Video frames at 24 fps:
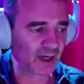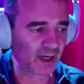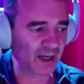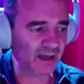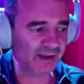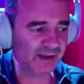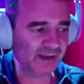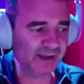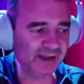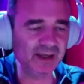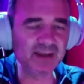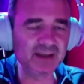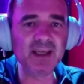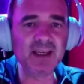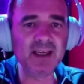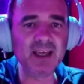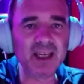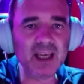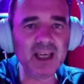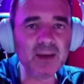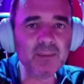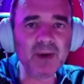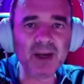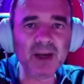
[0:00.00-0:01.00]
and sending
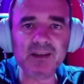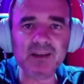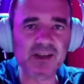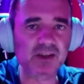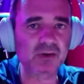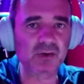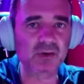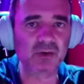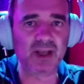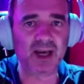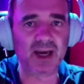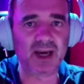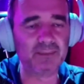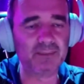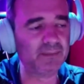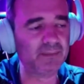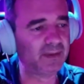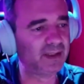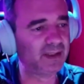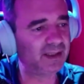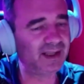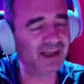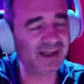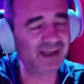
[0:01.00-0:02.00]
emails to them,
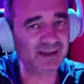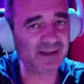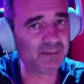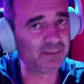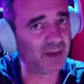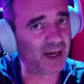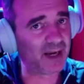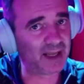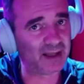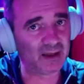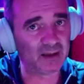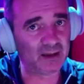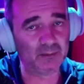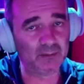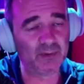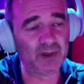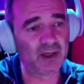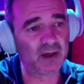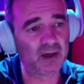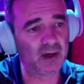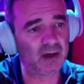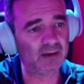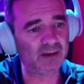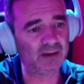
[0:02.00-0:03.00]
it doesn't matter
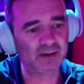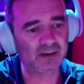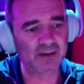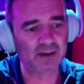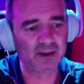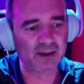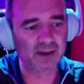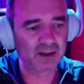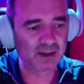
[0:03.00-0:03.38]
because